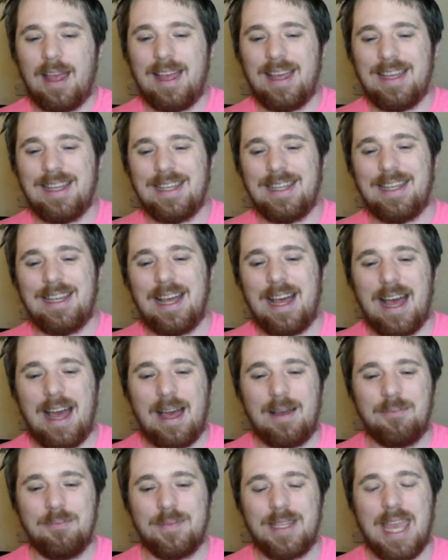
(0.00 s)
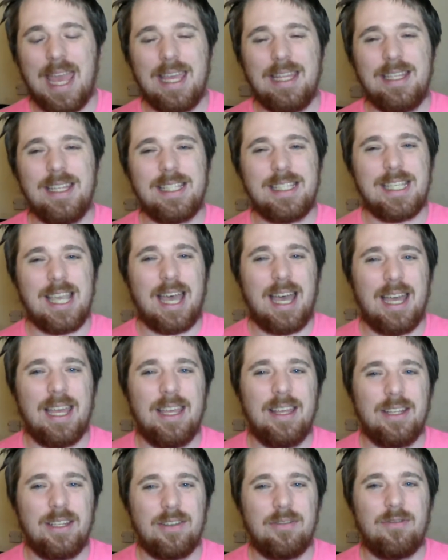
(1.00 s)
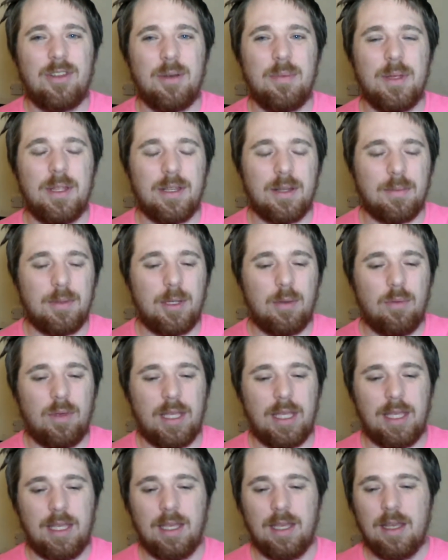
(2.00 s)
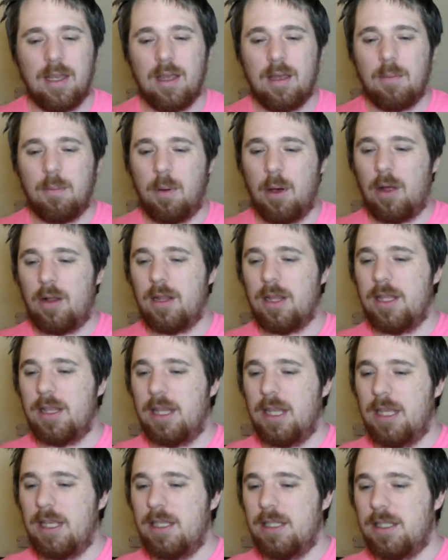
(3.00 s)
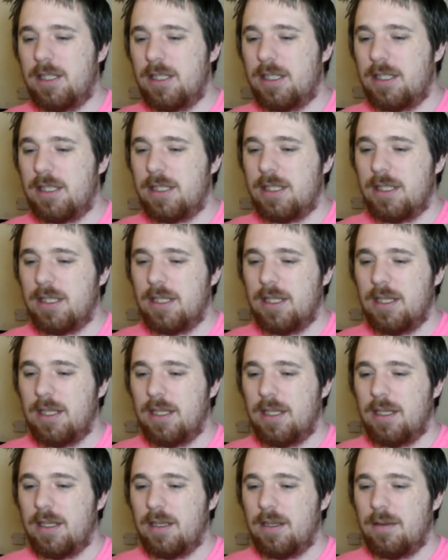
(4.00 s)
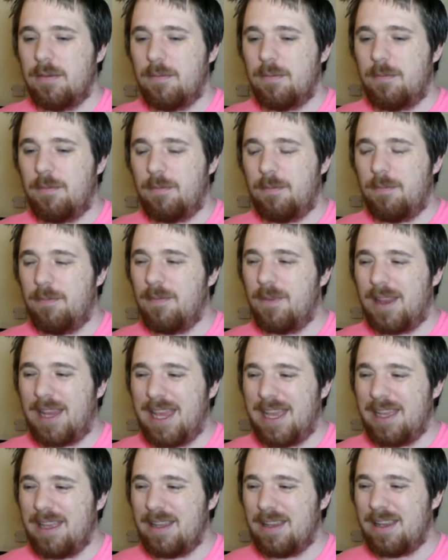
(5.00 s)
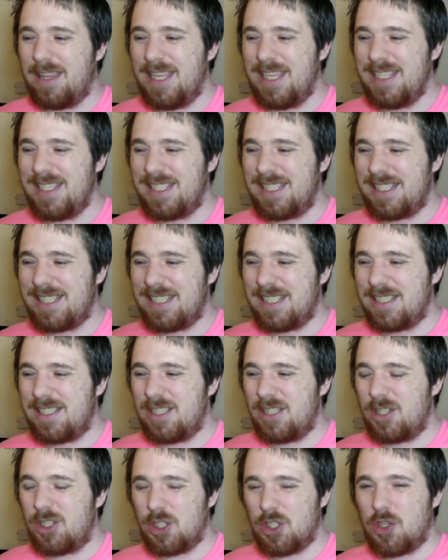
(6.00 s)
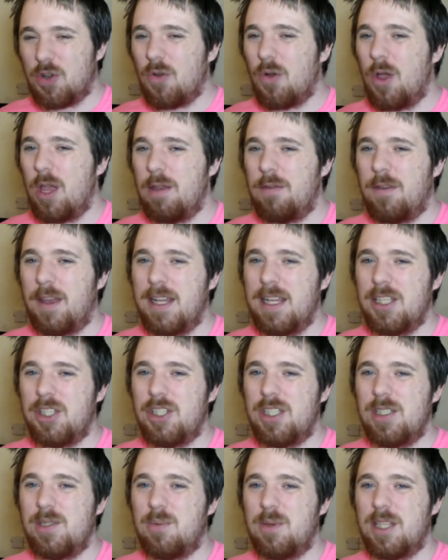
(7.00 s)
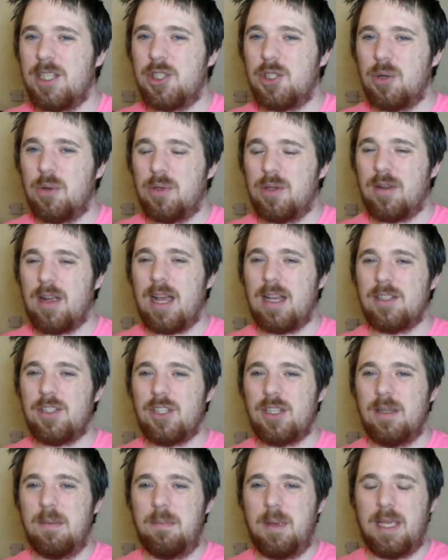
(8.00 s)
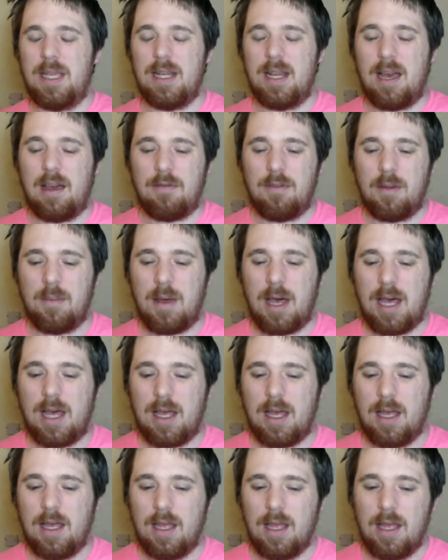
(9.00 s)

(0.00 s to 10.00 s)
I'm kind of tired of WWE pulling these screwy finishes with the shoulder actually being off the mat.